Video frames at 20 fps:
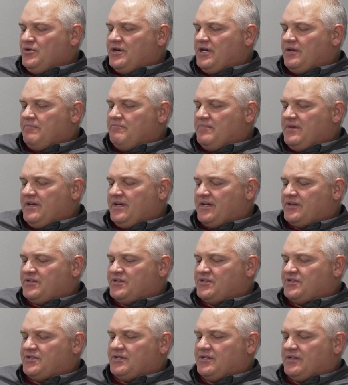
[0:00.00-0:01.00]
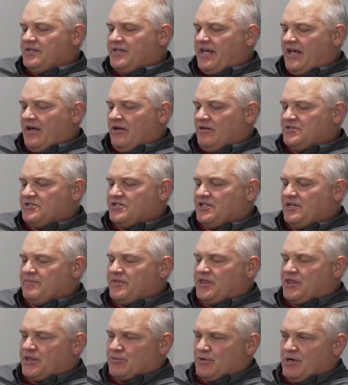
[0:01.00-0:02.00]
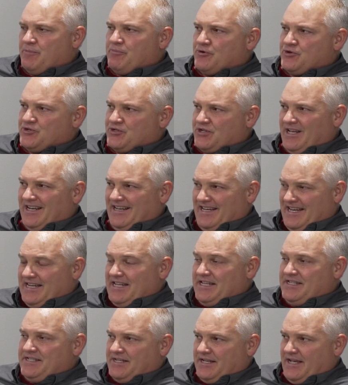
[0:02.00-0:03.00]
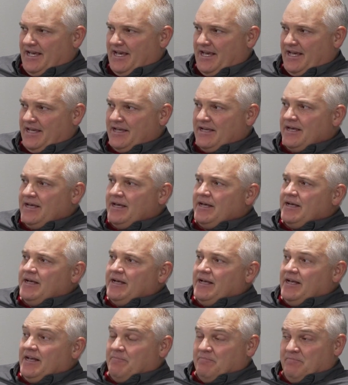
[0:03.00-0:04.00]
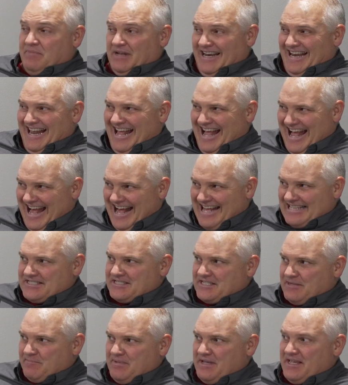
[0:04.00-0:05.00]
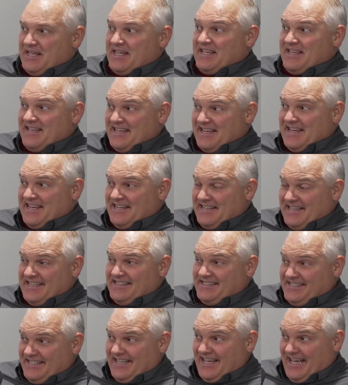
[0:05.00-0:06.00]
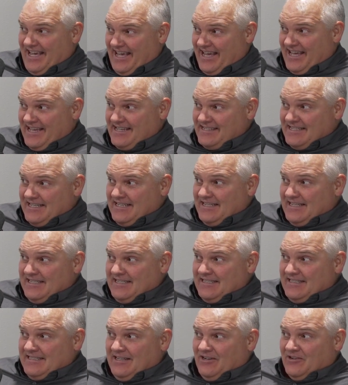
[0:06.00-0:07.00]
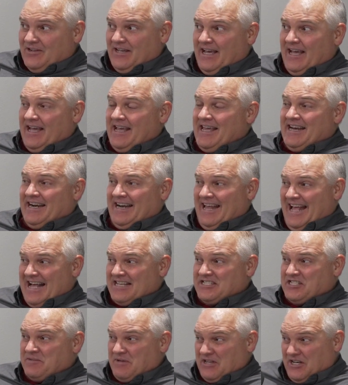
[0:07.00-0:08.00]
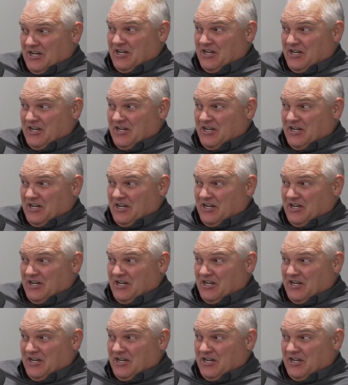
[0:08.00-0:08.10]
can mix calcium 3% EDTA, but it has to be EDTA. Okay, and it has to be